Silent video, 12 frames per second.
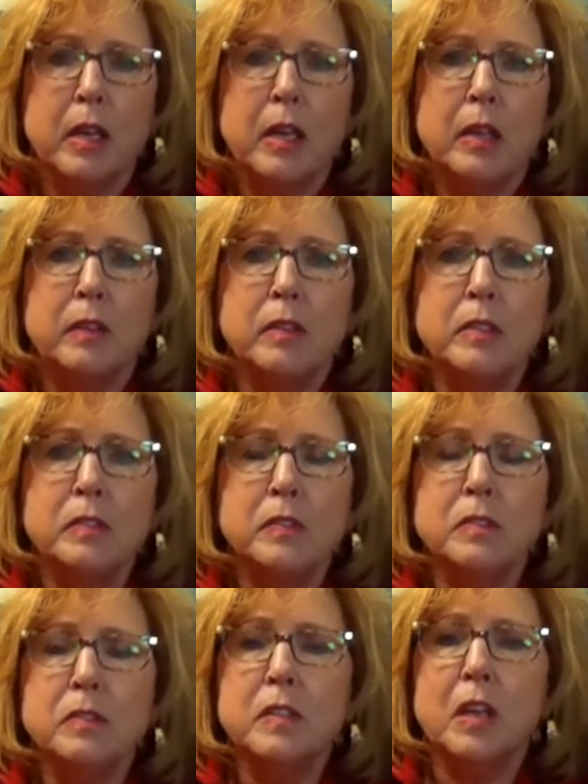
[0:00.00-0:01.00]
and this
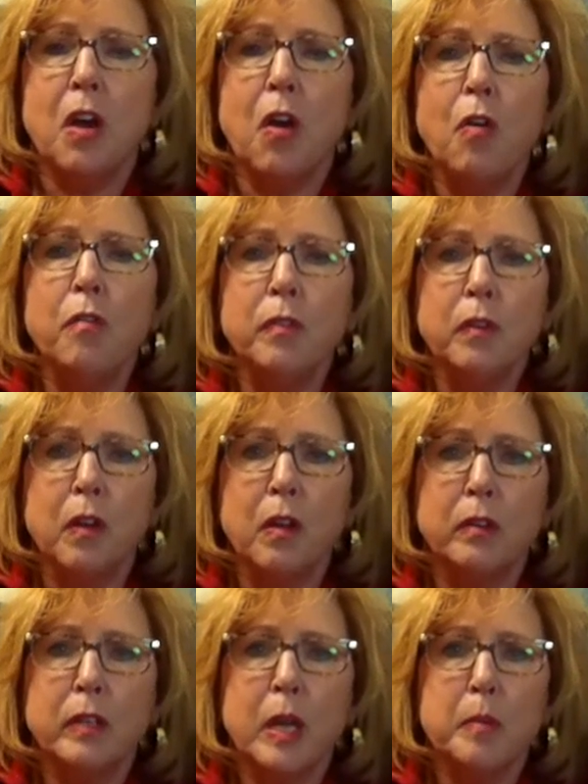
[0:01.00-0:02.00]
is the overall
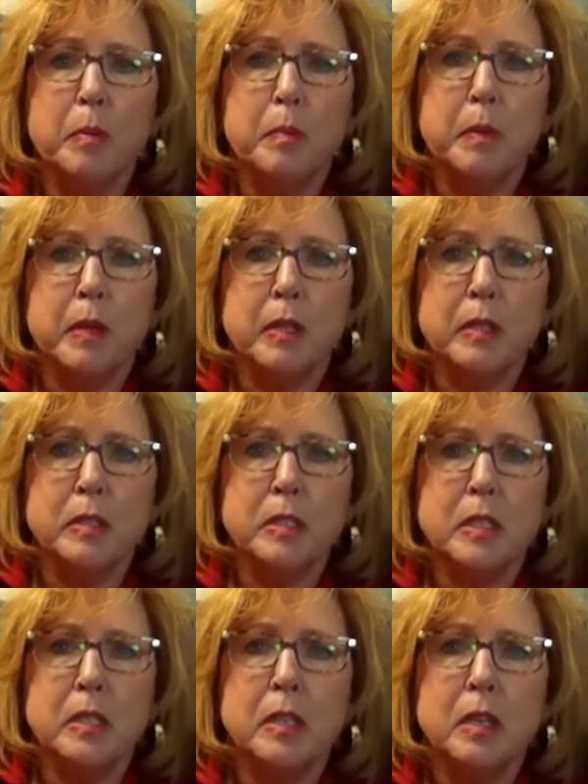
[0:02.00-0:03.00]

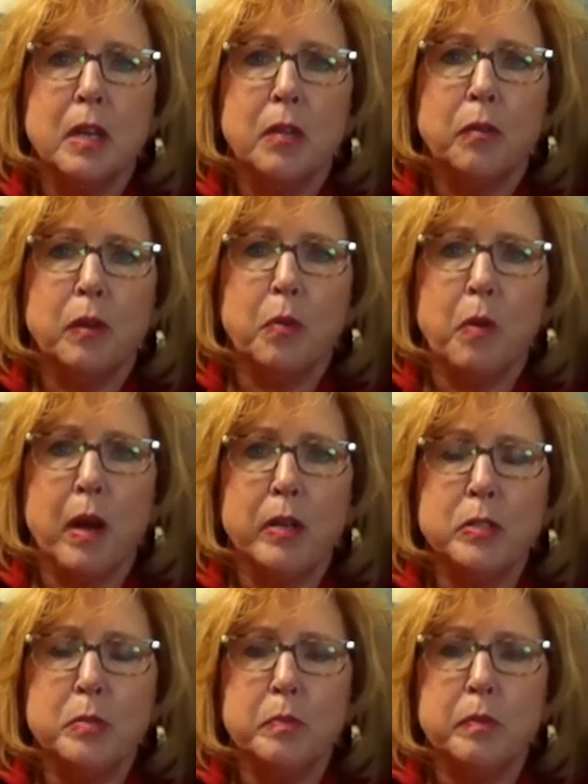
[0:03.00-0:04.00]
capability required
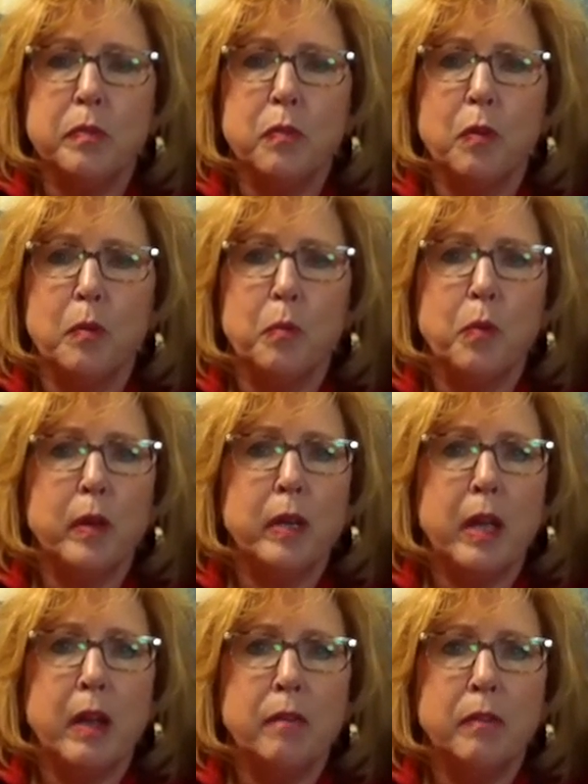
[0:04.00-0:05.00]
to perform
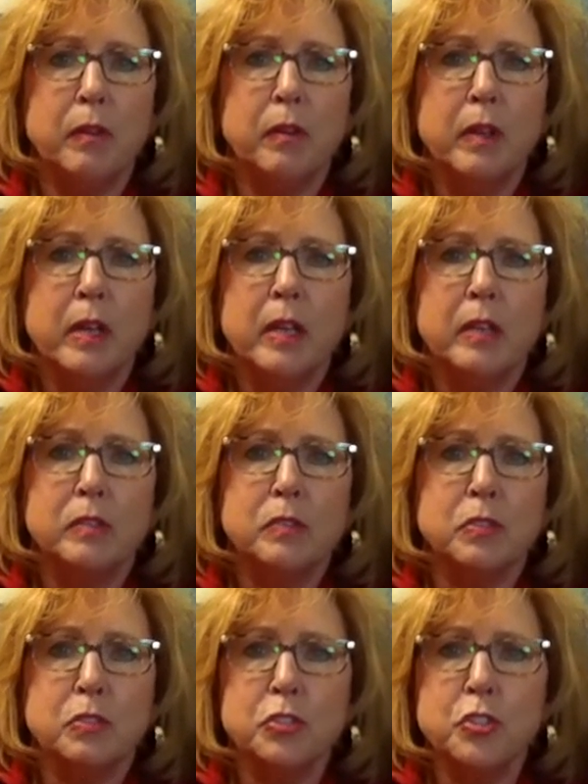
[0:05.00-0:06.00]
whatever
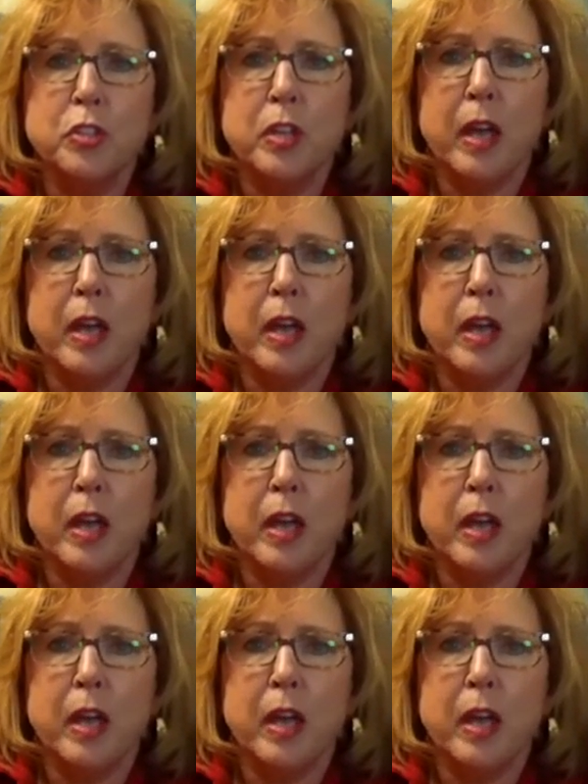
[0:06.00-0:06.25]
exertional